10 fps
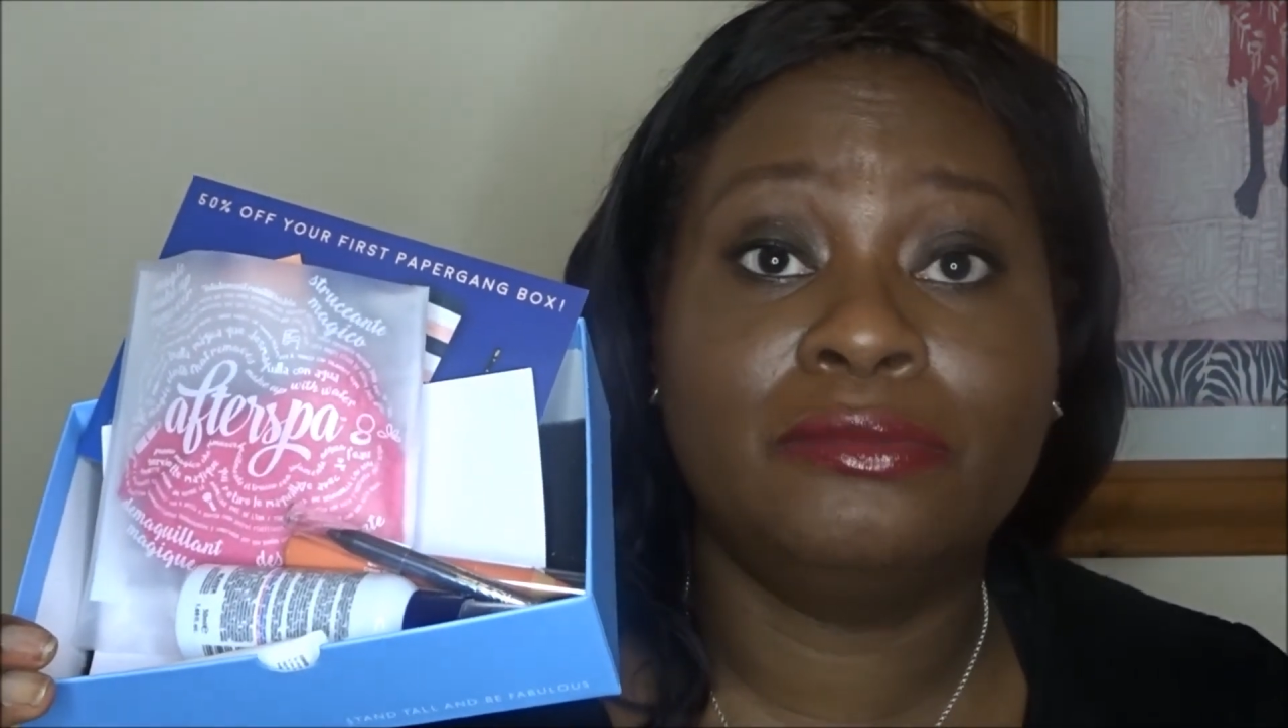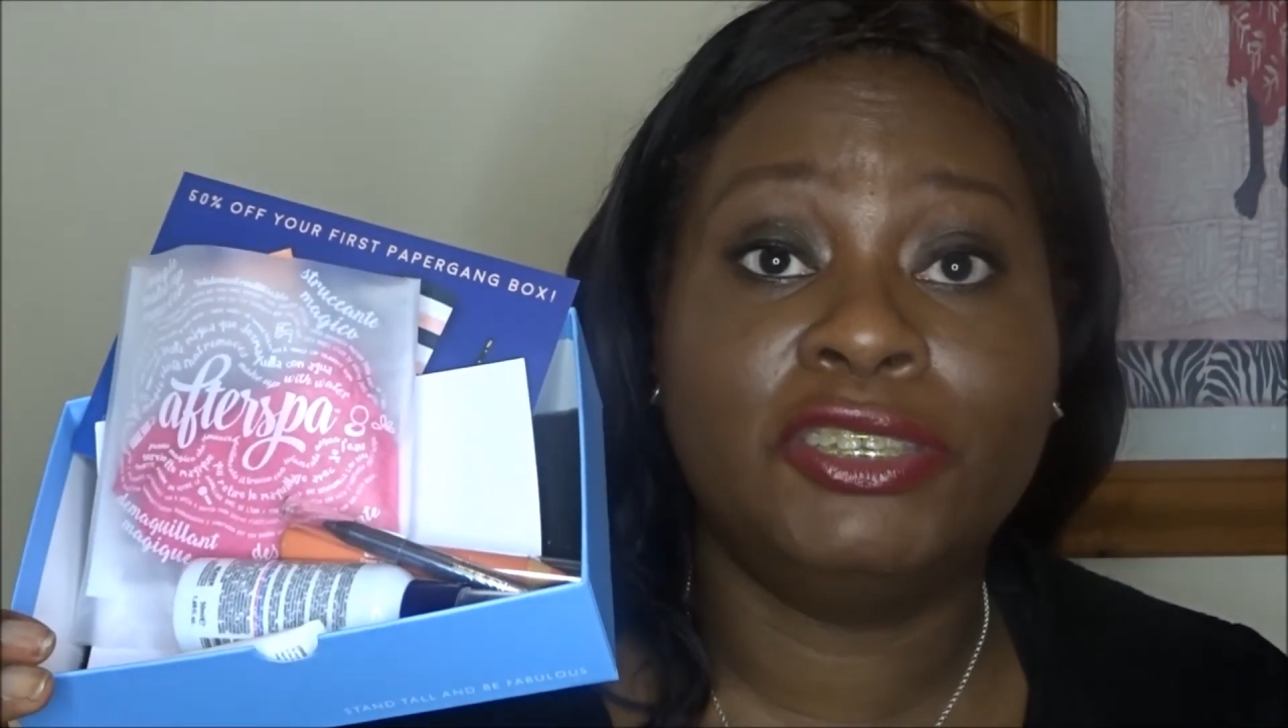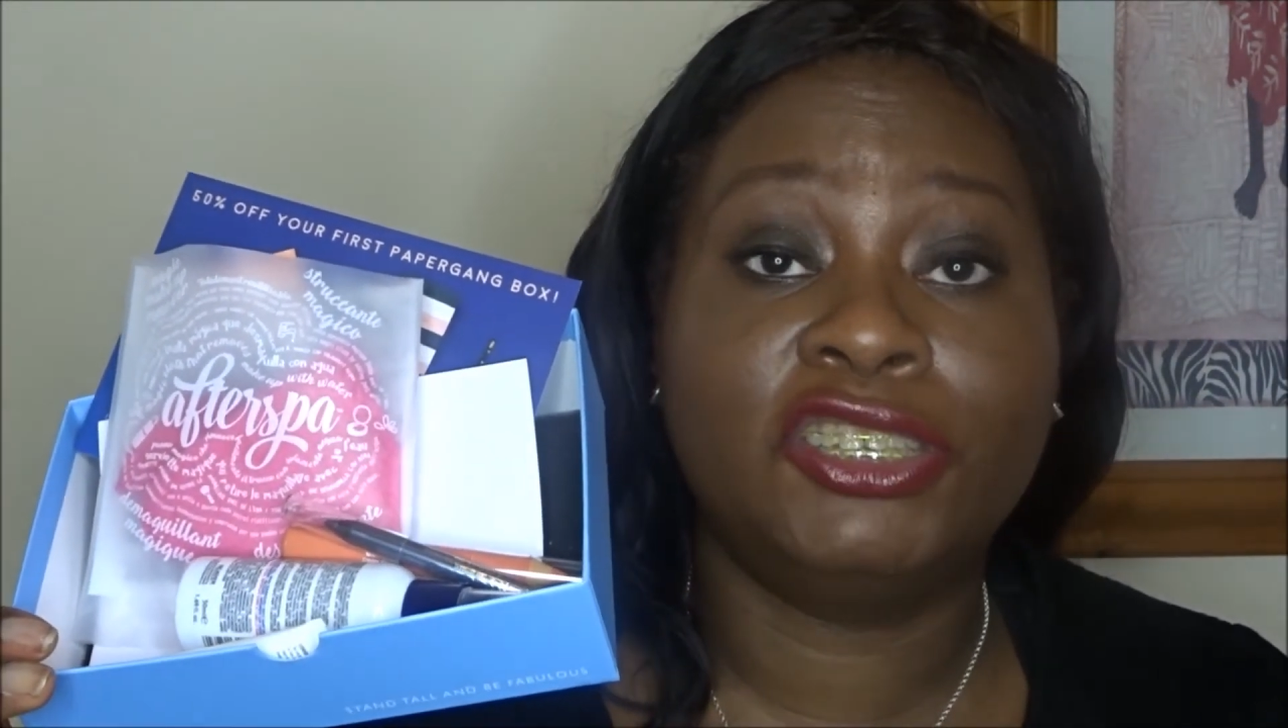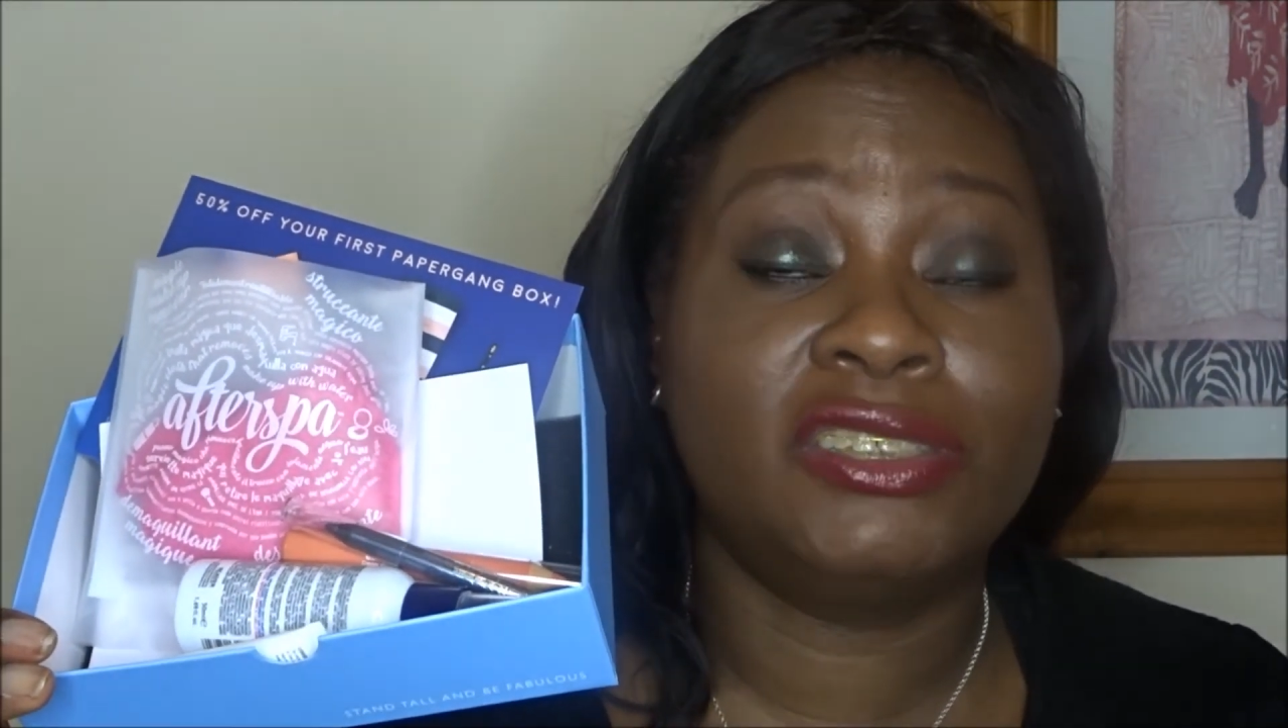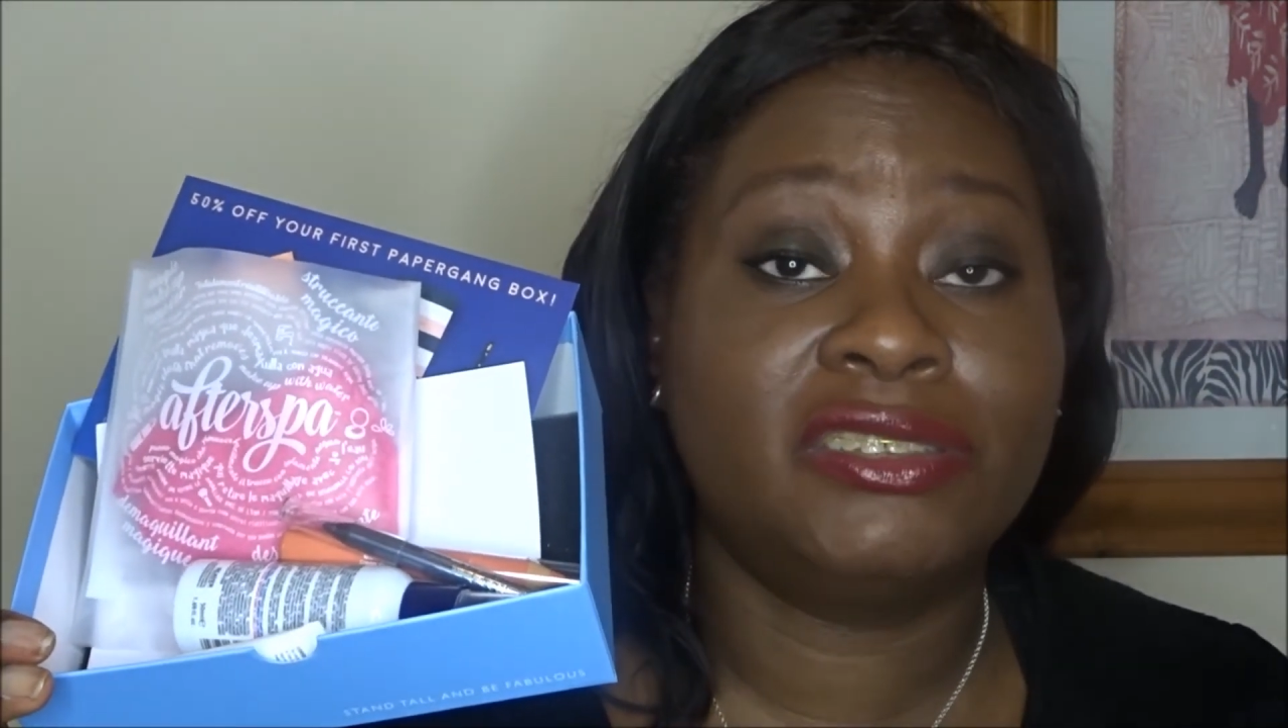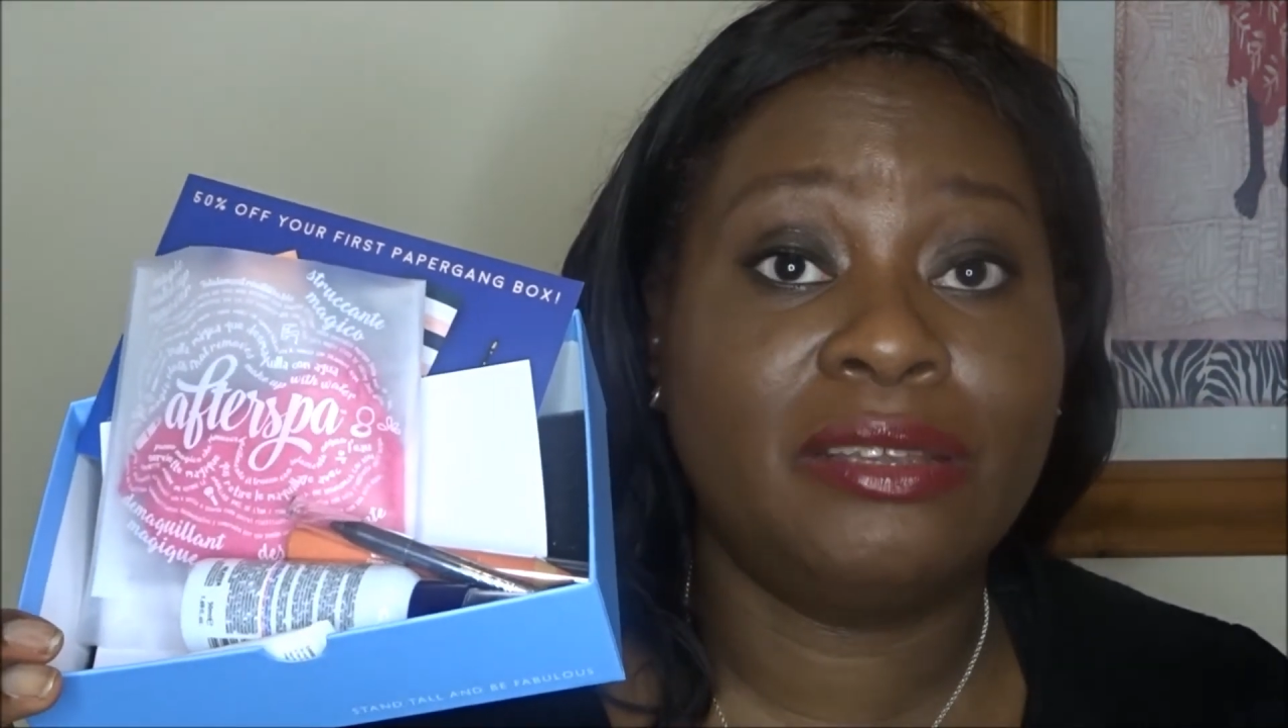which is